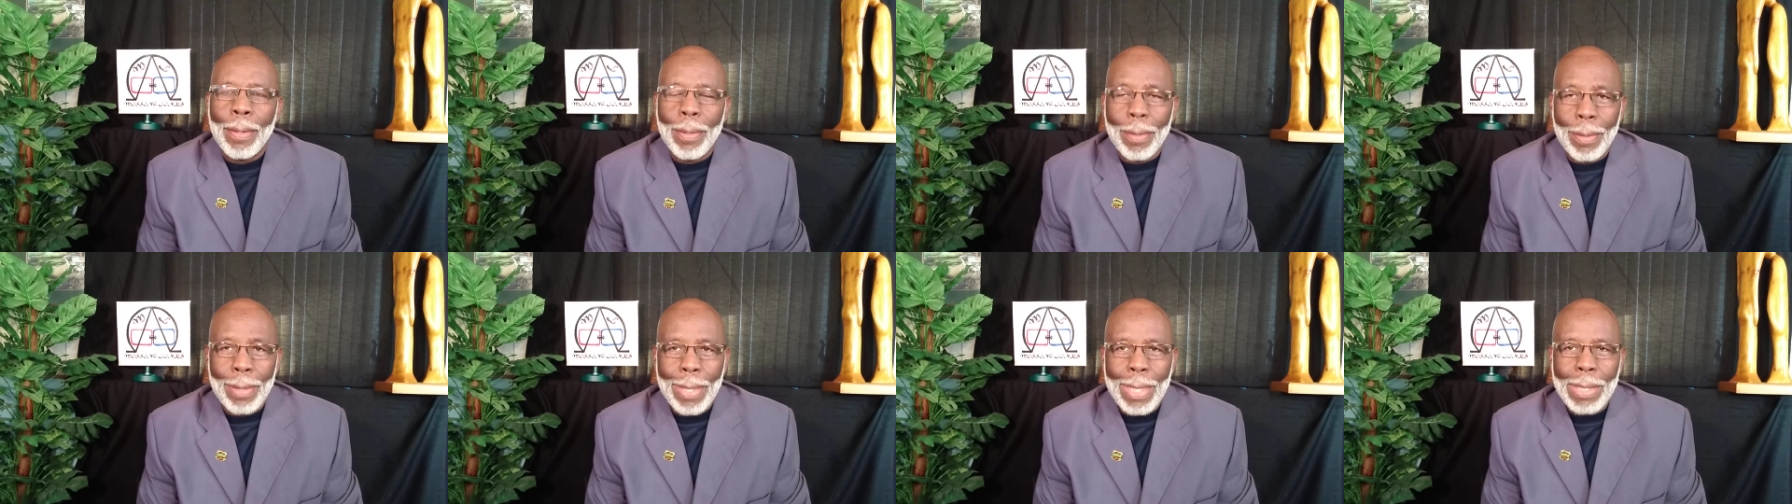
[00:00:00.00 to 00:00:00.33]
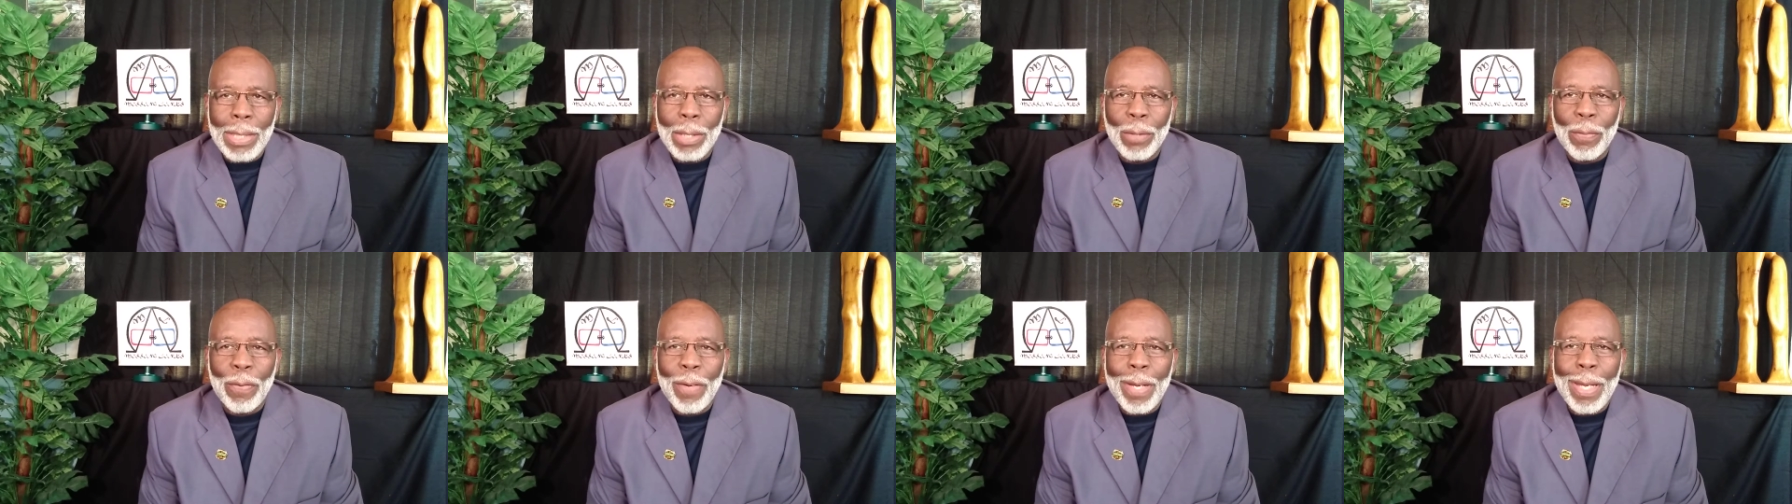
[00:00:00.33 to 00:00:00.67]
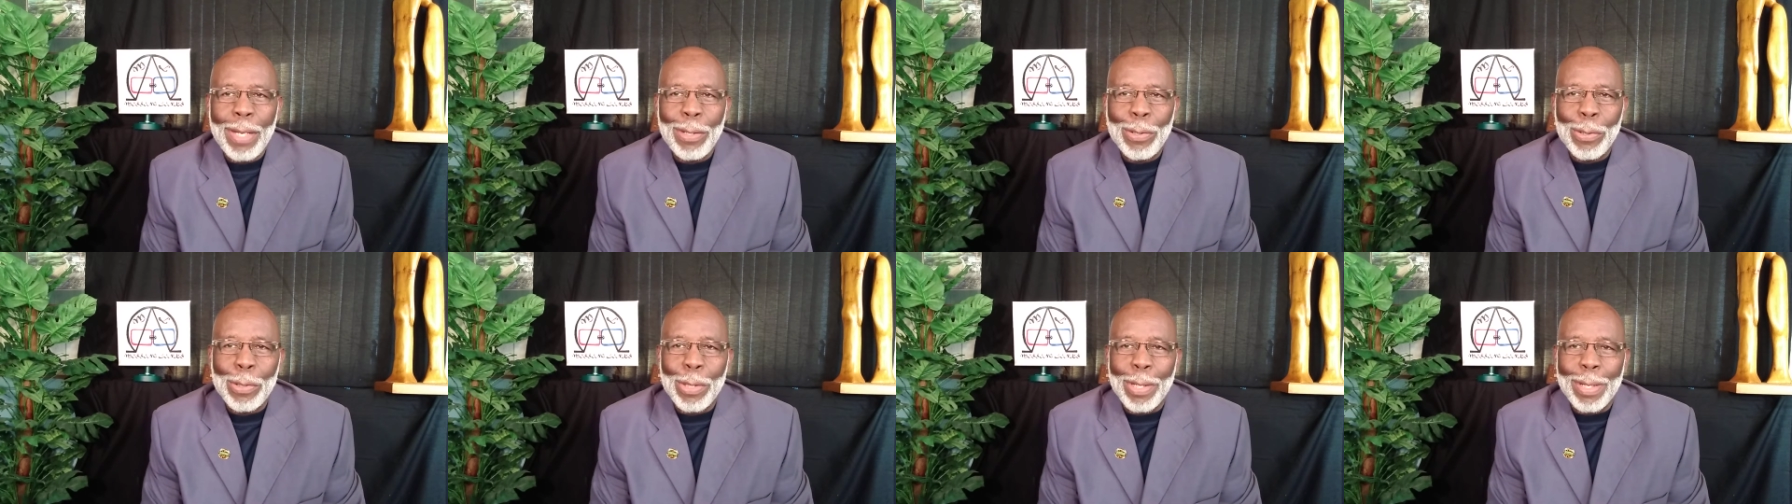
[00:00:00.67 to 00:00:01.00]
Let's
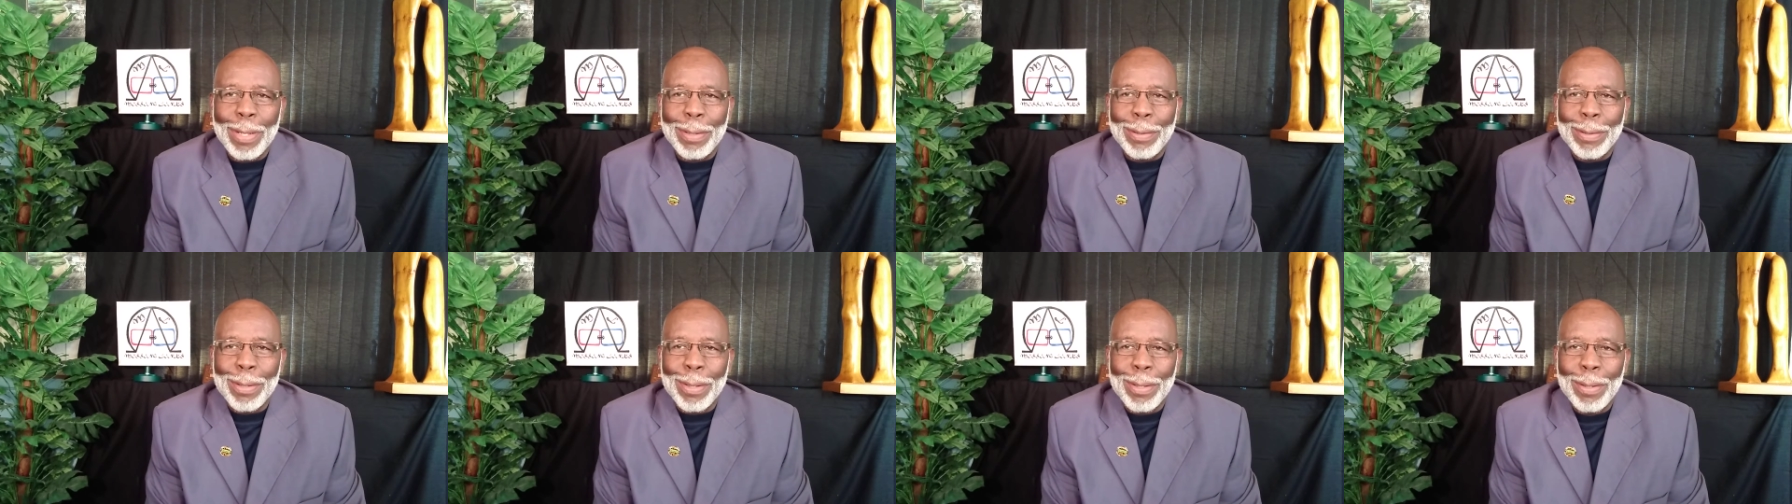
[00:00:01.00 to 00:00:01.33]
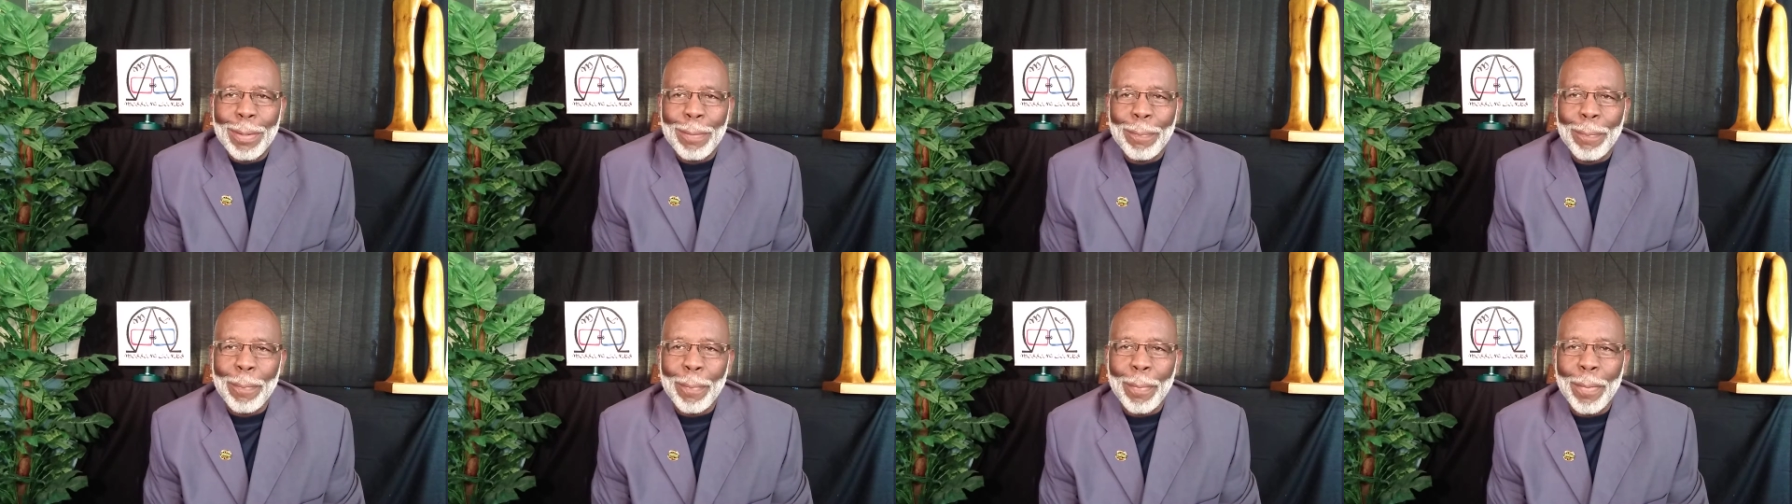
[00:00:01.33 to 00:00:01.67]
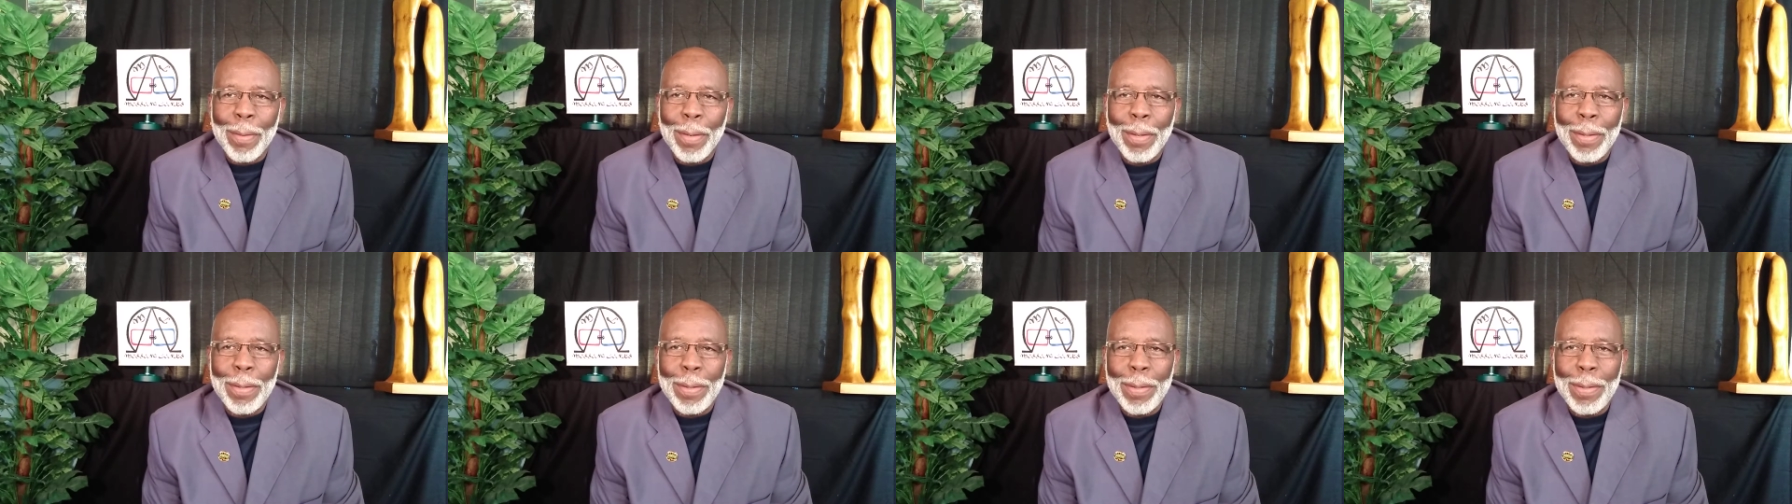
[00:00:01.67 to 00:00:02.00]
face it,
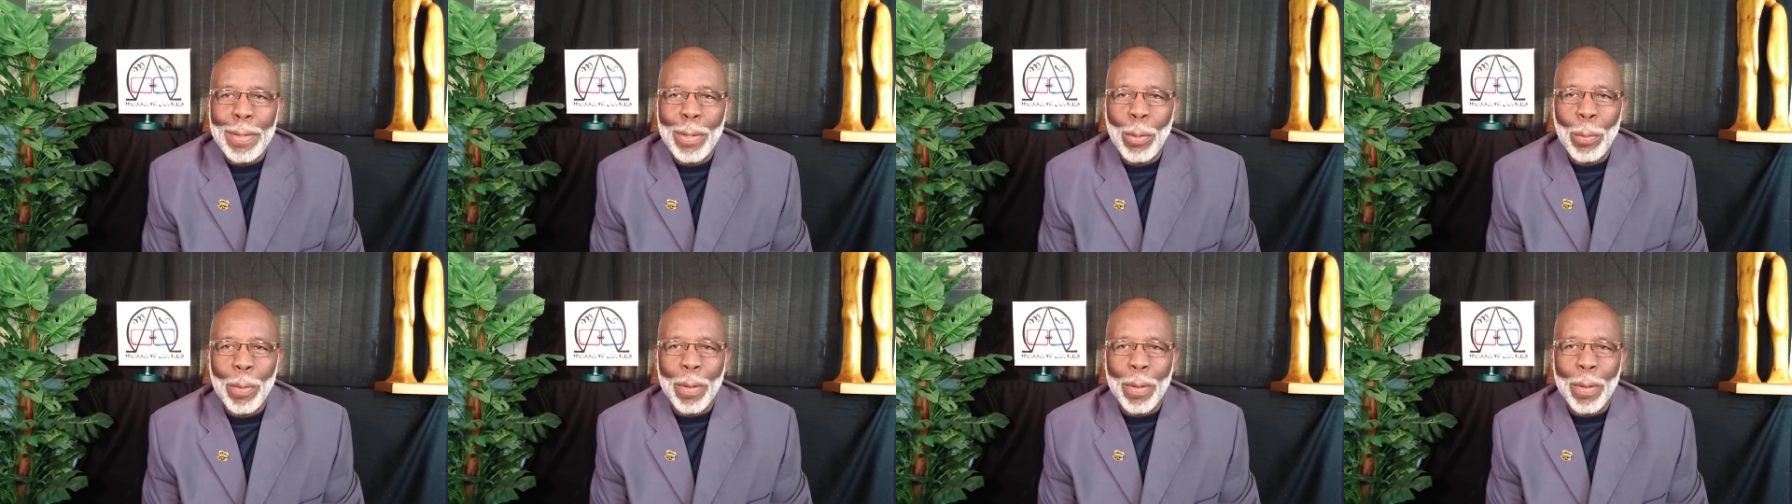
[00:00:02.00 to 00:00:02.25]
you